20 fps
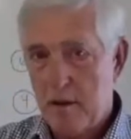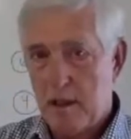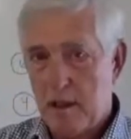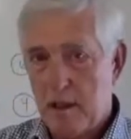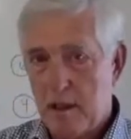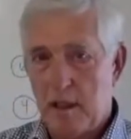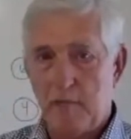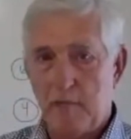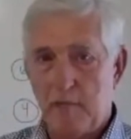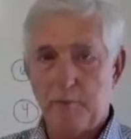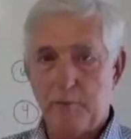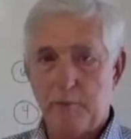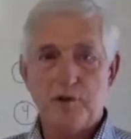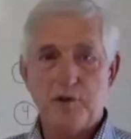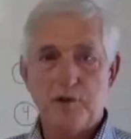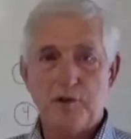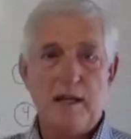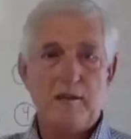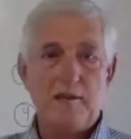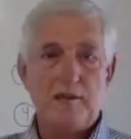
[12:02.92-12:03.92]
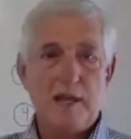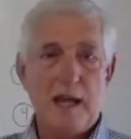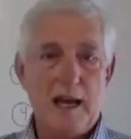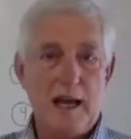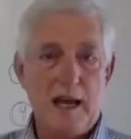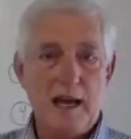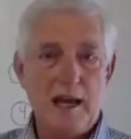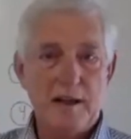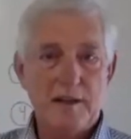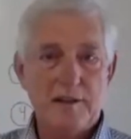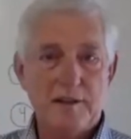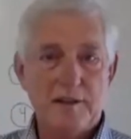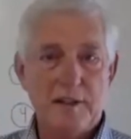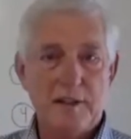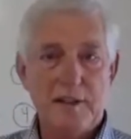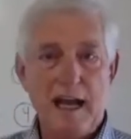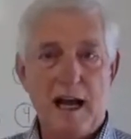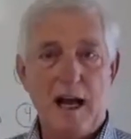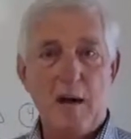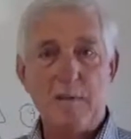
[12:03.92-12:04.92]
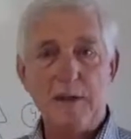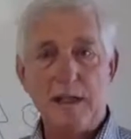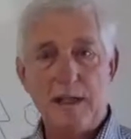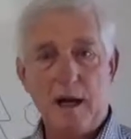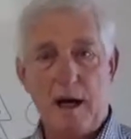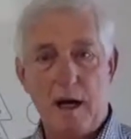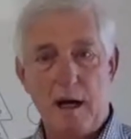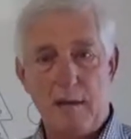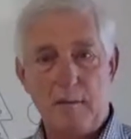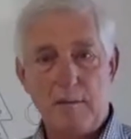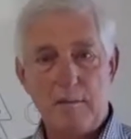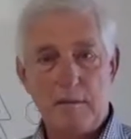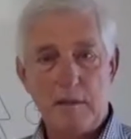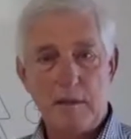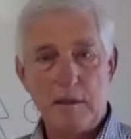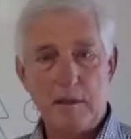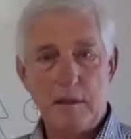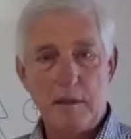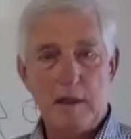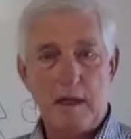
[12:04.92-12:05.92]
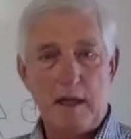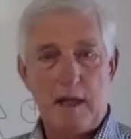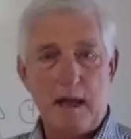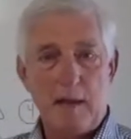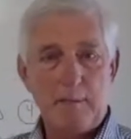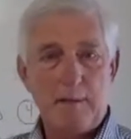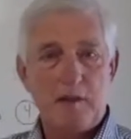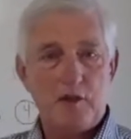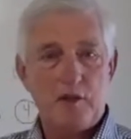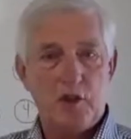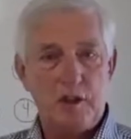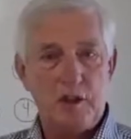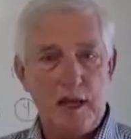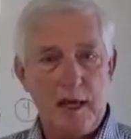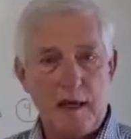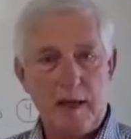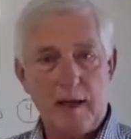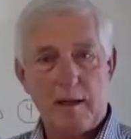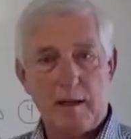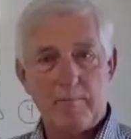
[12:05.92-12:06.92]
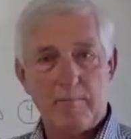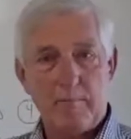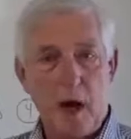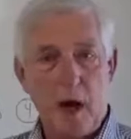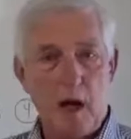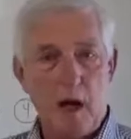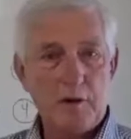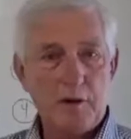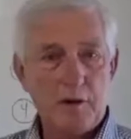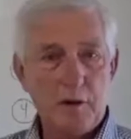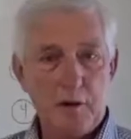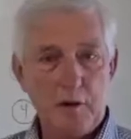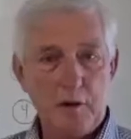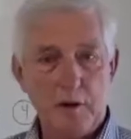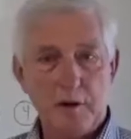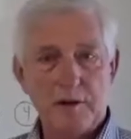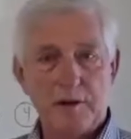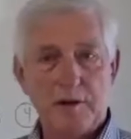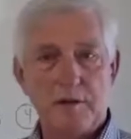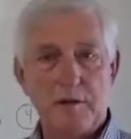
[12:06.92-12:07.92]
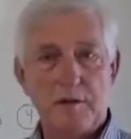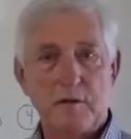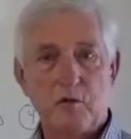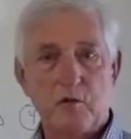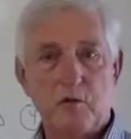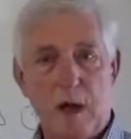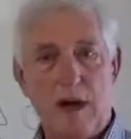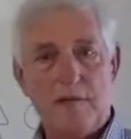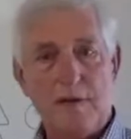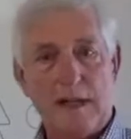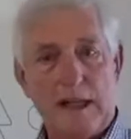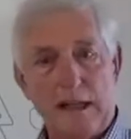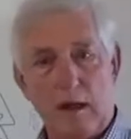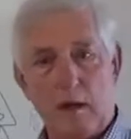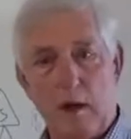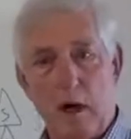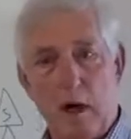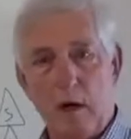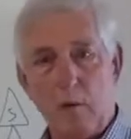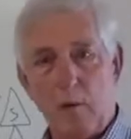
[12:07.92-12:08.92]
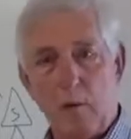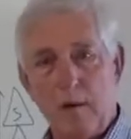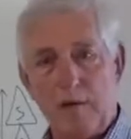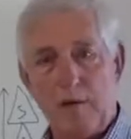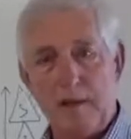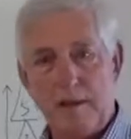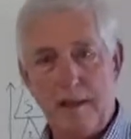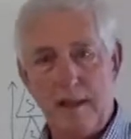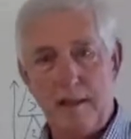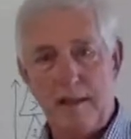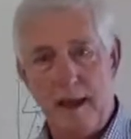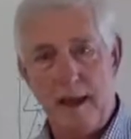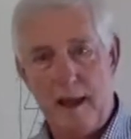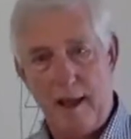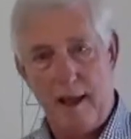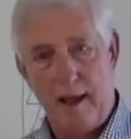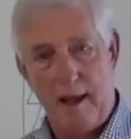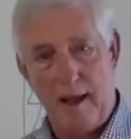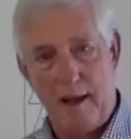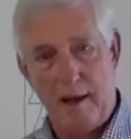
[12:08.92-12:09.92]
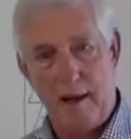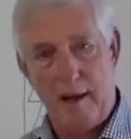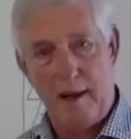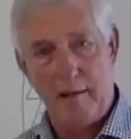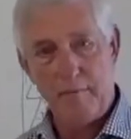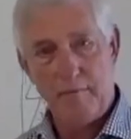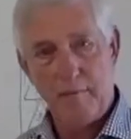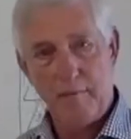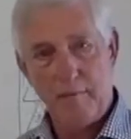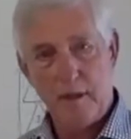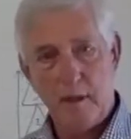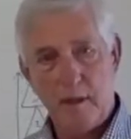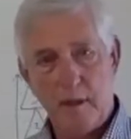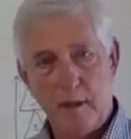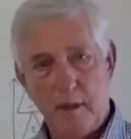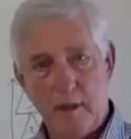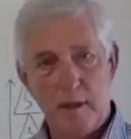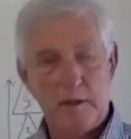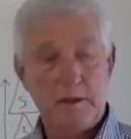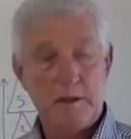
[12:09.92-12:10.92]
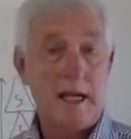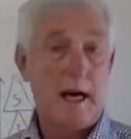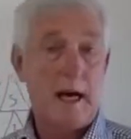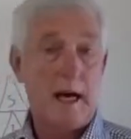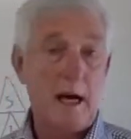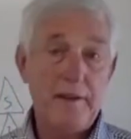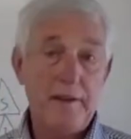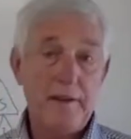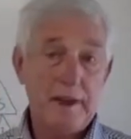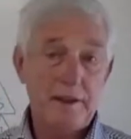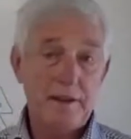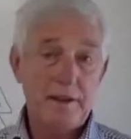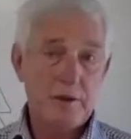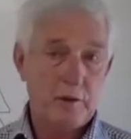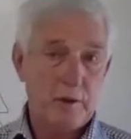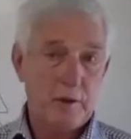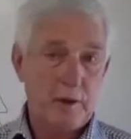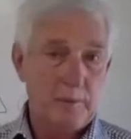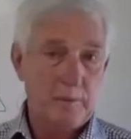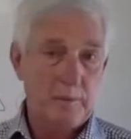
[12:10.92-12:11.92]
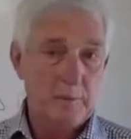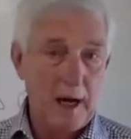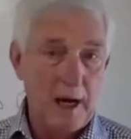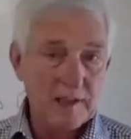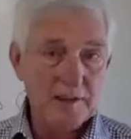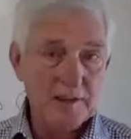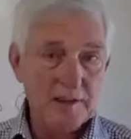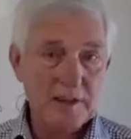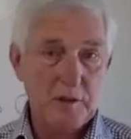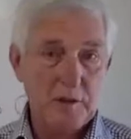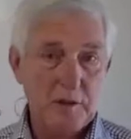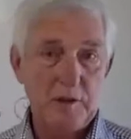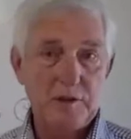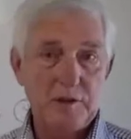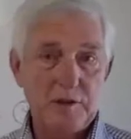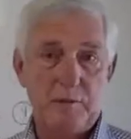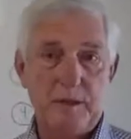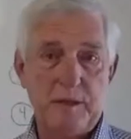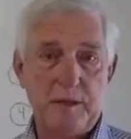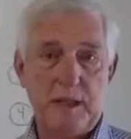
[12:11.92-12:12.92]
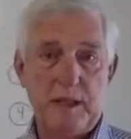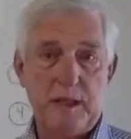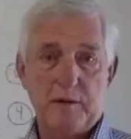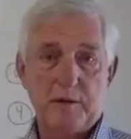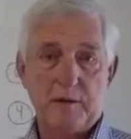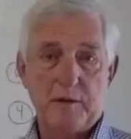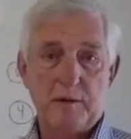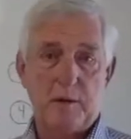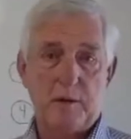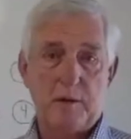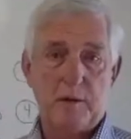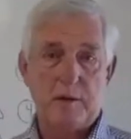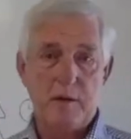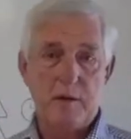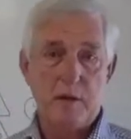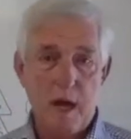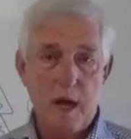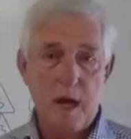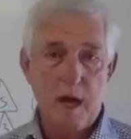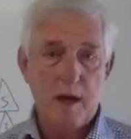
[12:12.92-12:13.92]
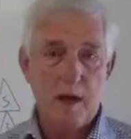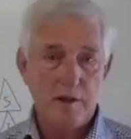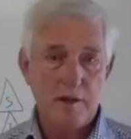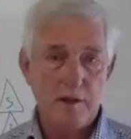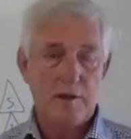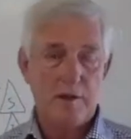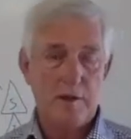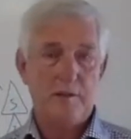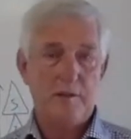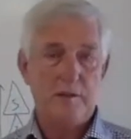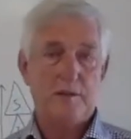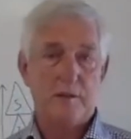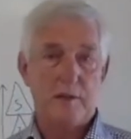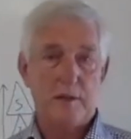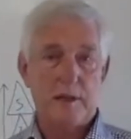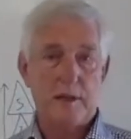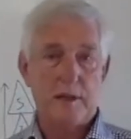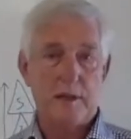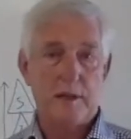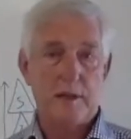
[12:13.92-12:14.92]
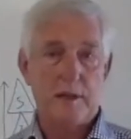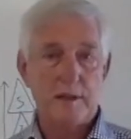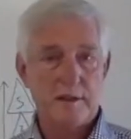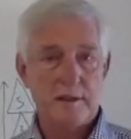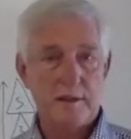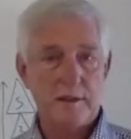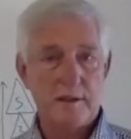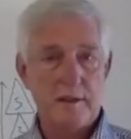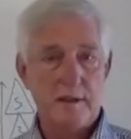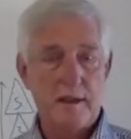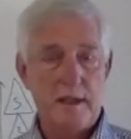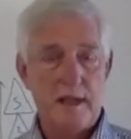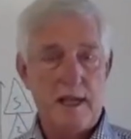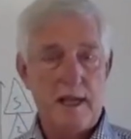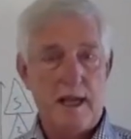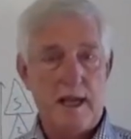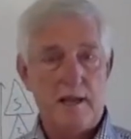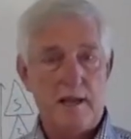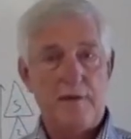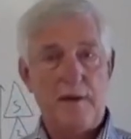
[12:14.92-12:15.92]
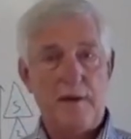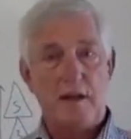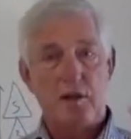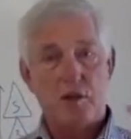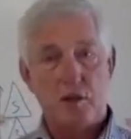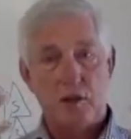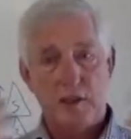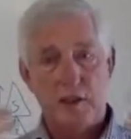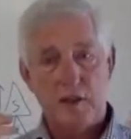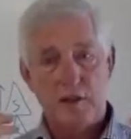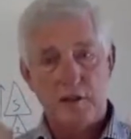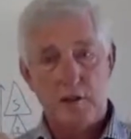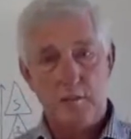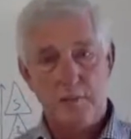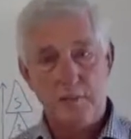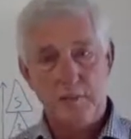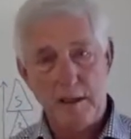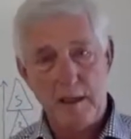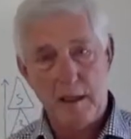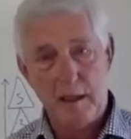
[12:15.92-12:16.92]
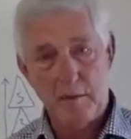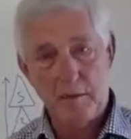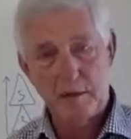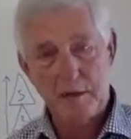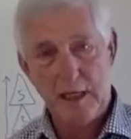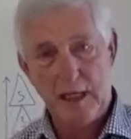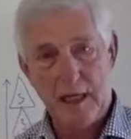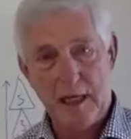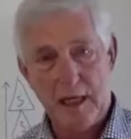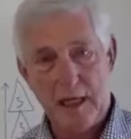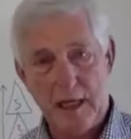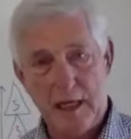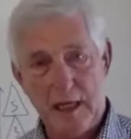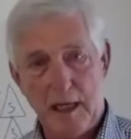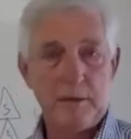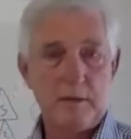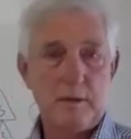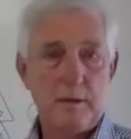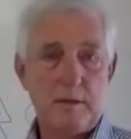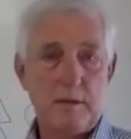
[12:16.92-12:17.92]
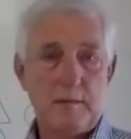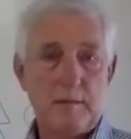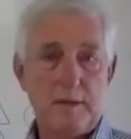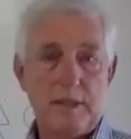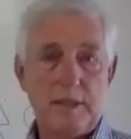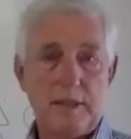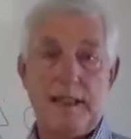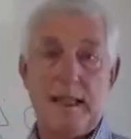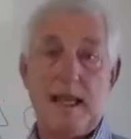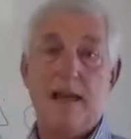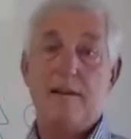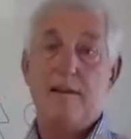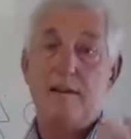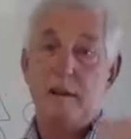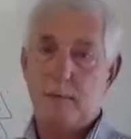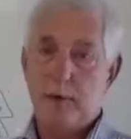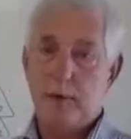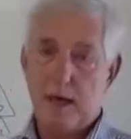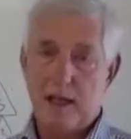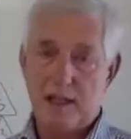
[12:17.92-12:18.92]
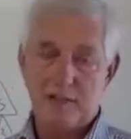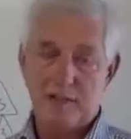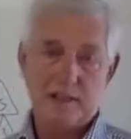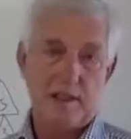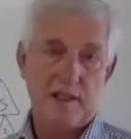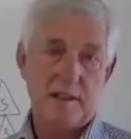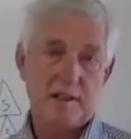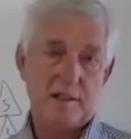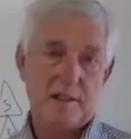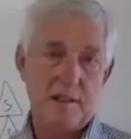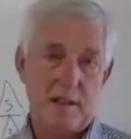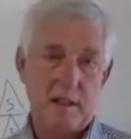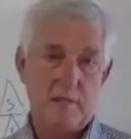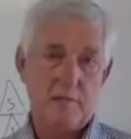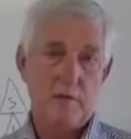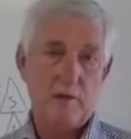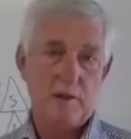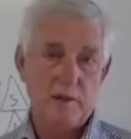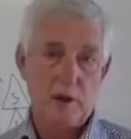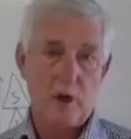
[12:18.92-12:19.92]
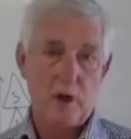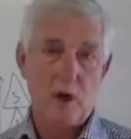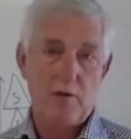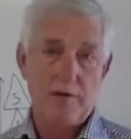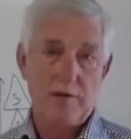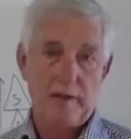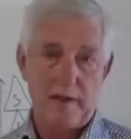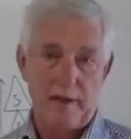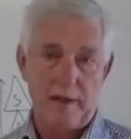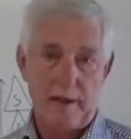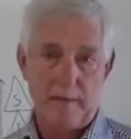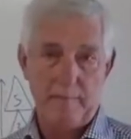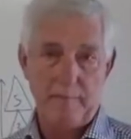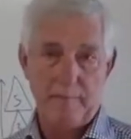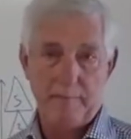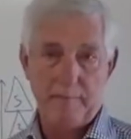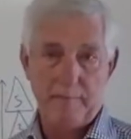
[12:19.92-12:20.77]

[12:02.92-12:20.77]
of protein tags that now become epigenetic molecules traveling along with the DNA. Now, I think it's really possible to be able to acknowledge these circuits and eventually to be able to help begin the process of resolving them.